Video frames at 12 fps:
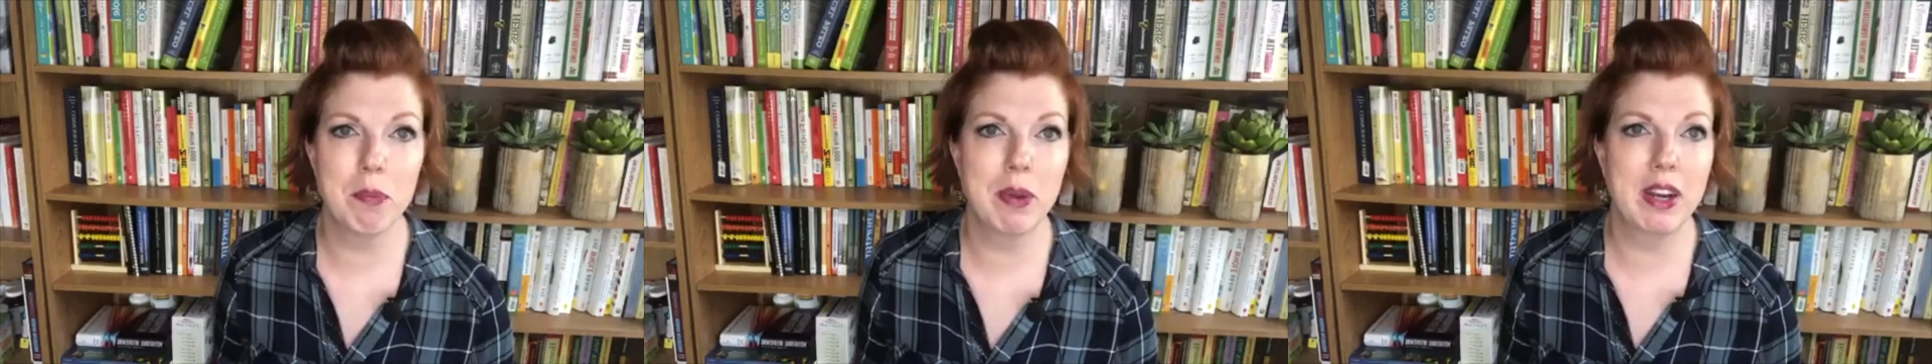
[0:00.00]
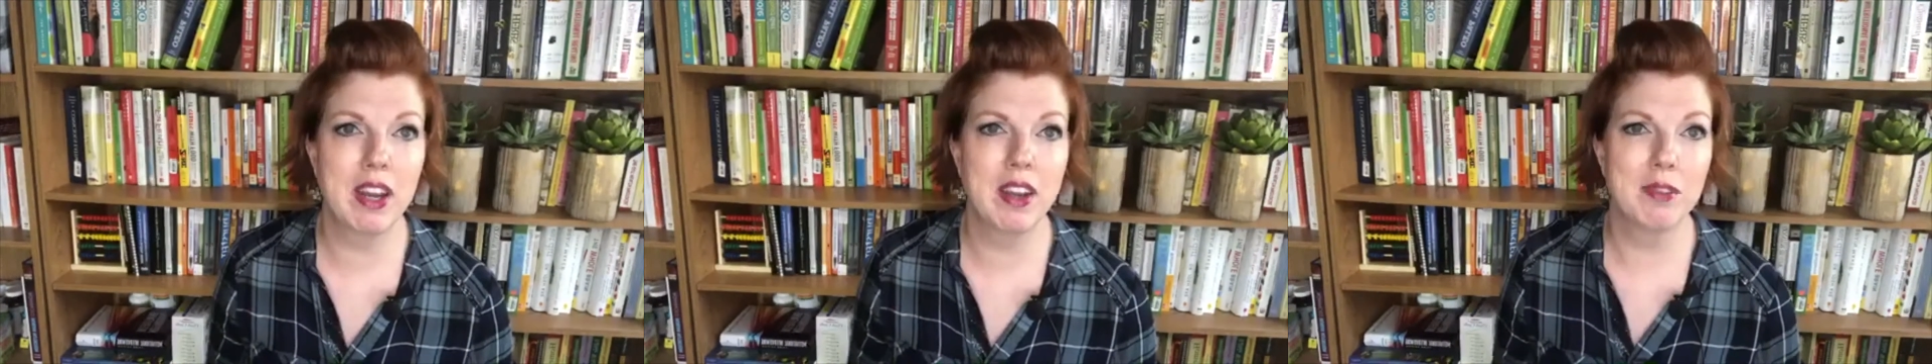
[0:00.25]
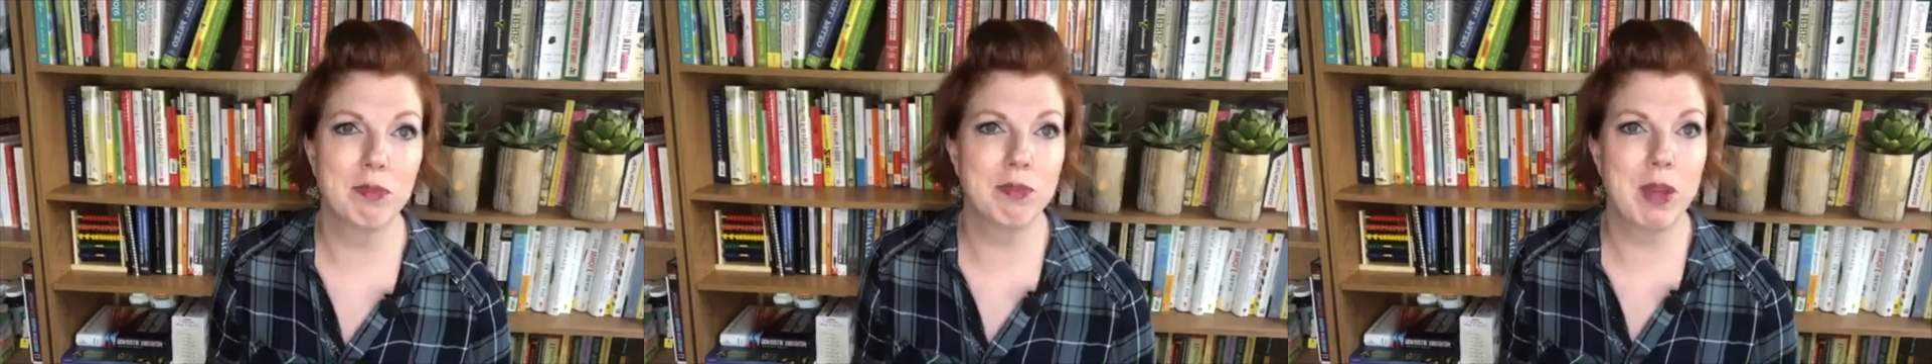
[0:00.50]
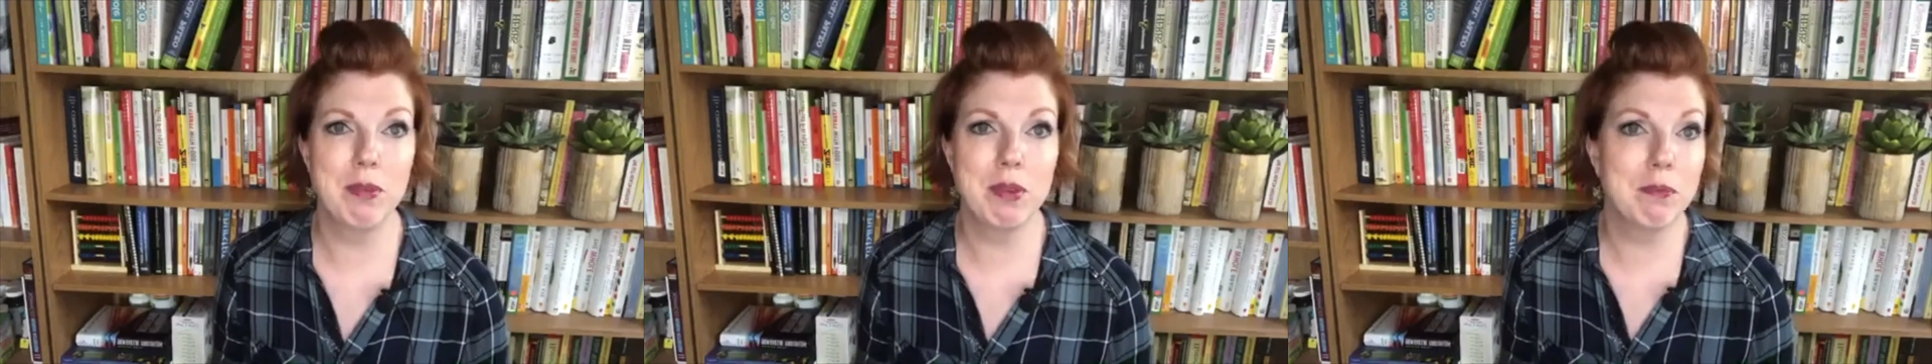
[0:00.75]
but
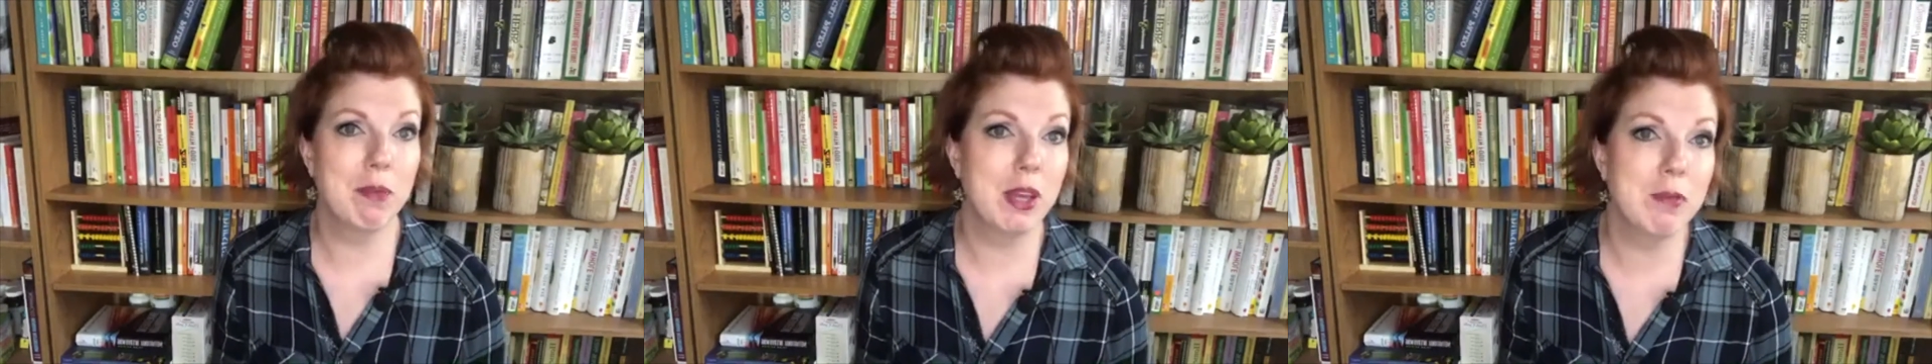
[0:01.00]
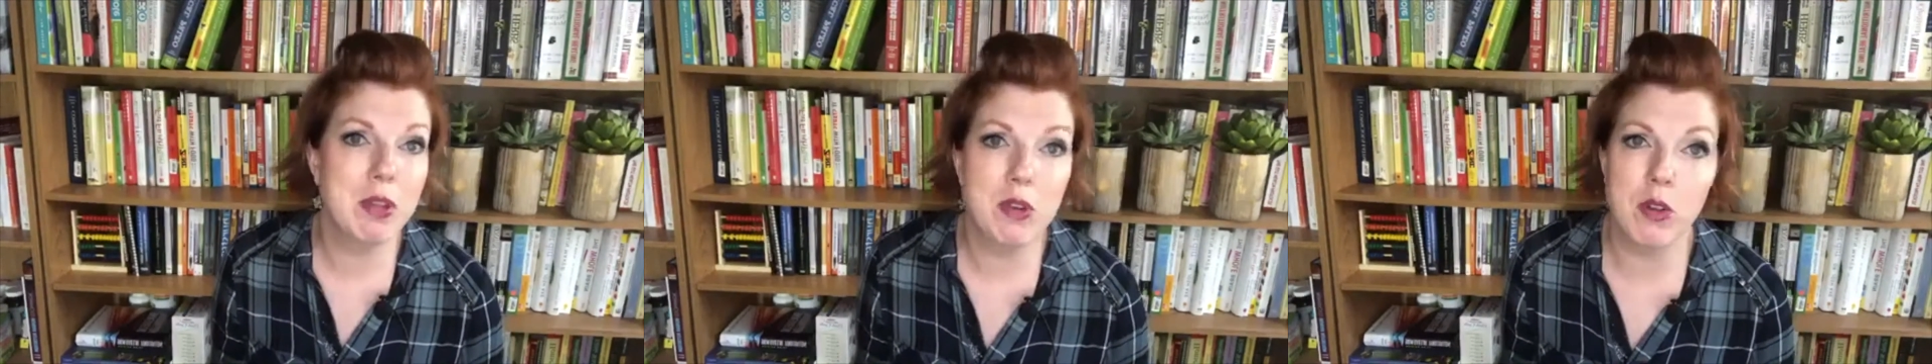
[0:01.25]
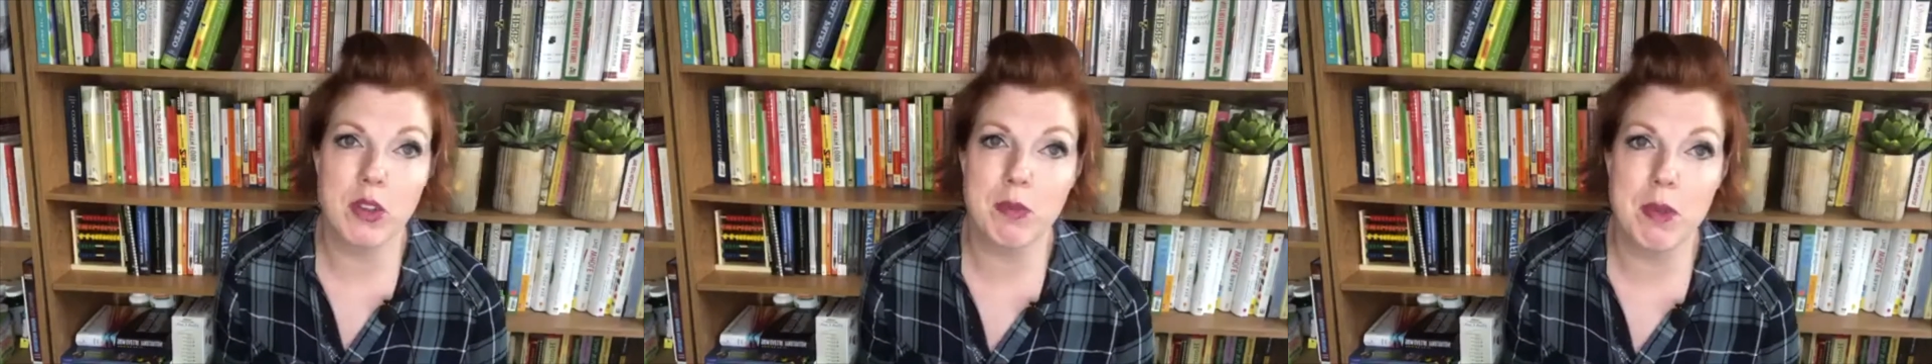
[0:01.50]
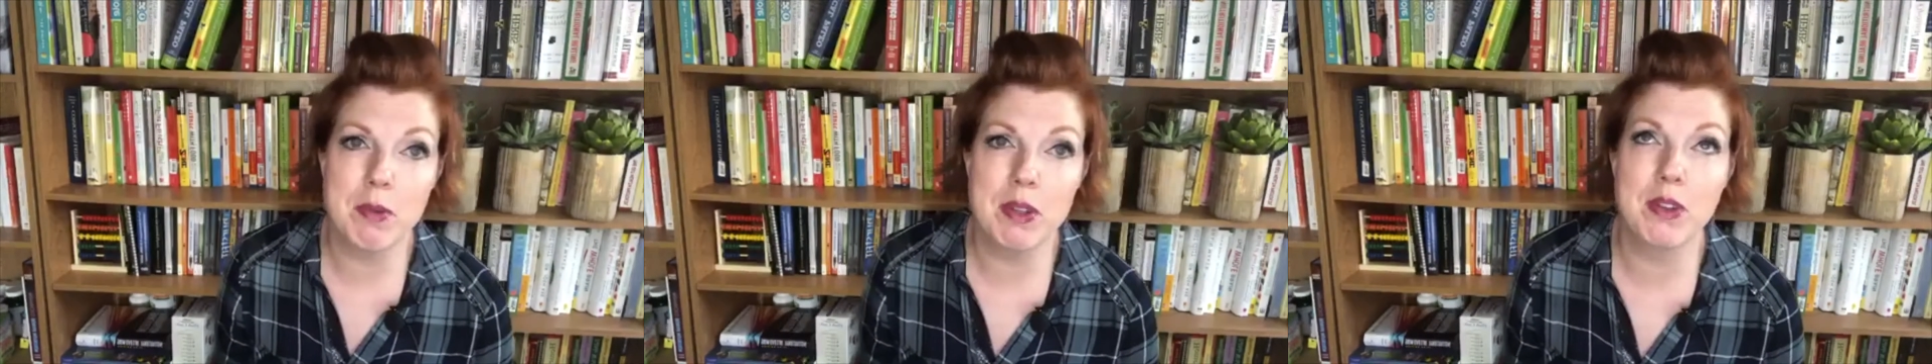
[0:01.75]
maybe you know this,
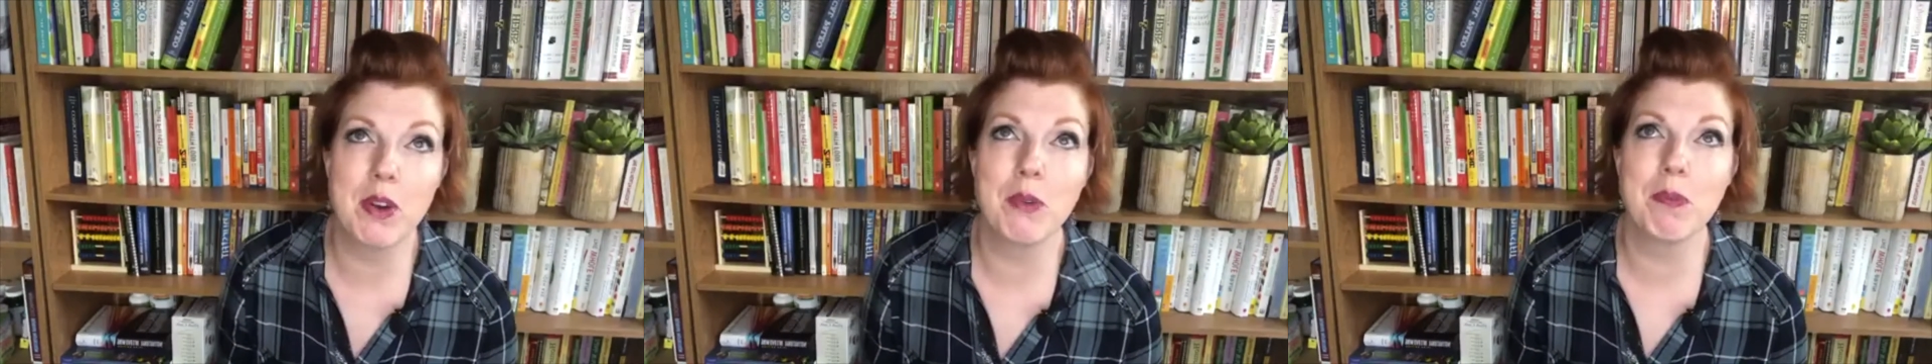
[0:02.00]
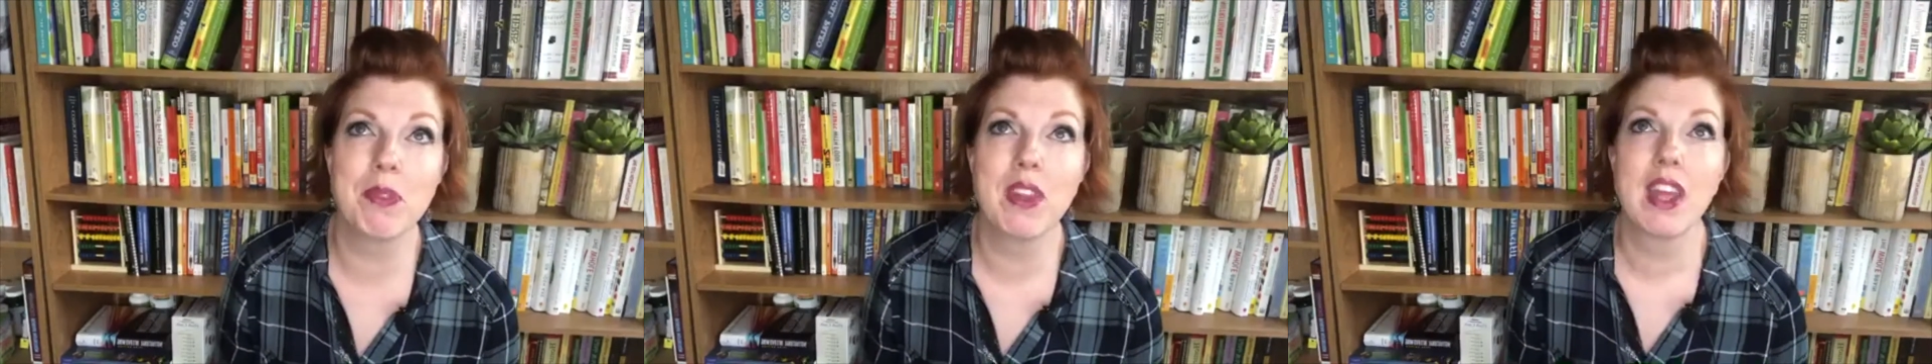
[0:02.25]
maybe you don't.